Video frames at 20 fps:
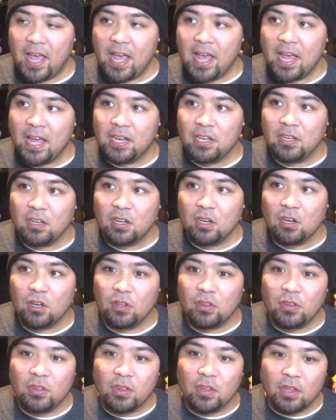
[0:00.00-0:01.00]
And, you
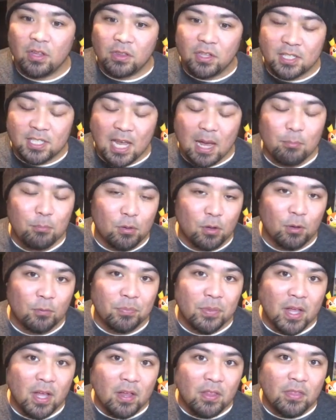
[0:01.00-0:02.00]
know, the
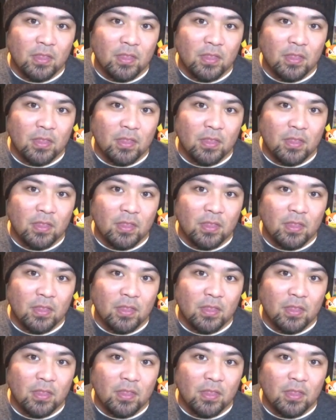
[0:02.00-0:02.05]
temple